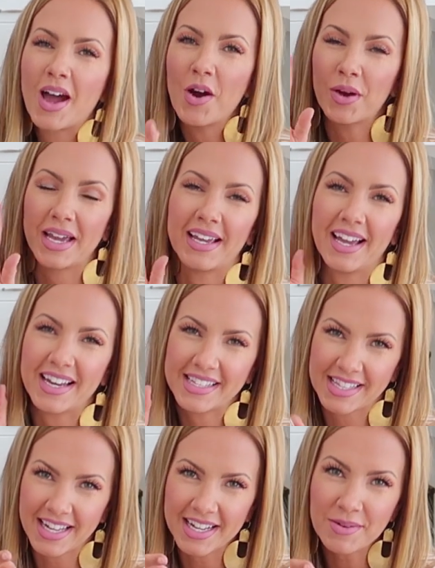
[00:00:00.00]
Okay, I
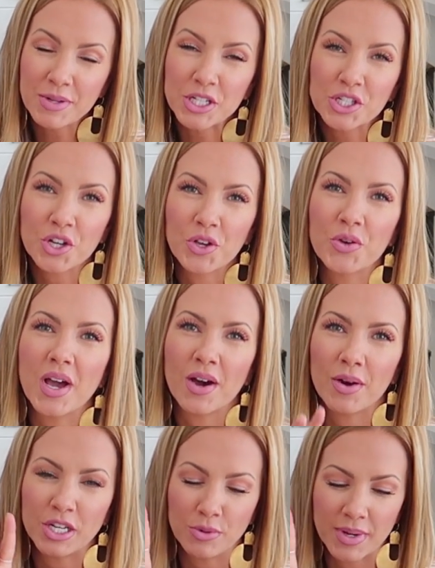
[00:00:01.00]
decided I'm going to show you how
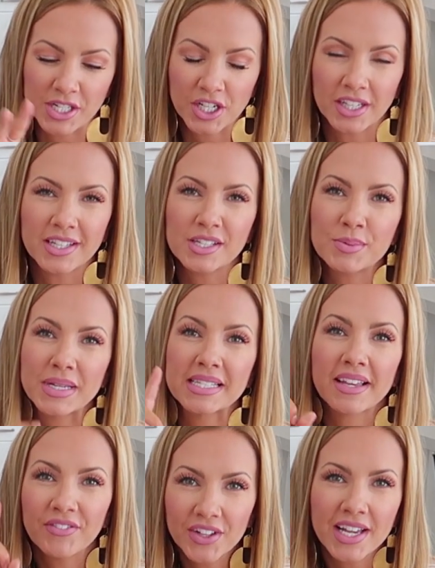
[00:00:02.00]
I do my gel nails
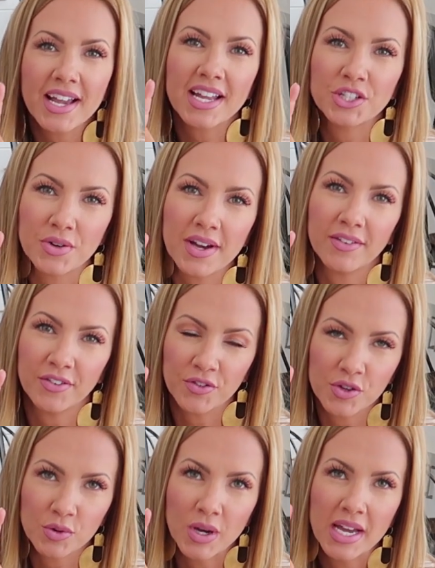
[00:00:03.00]
because I feel like I do have a
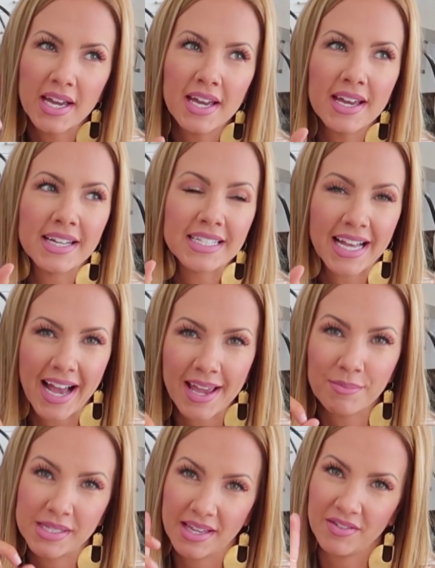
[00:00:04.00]
few
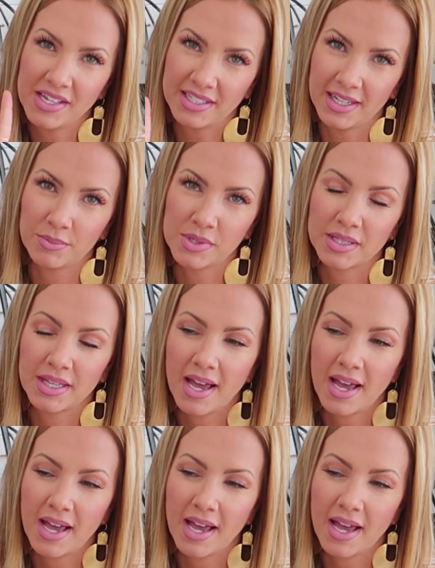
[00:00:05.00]
time-saving tips.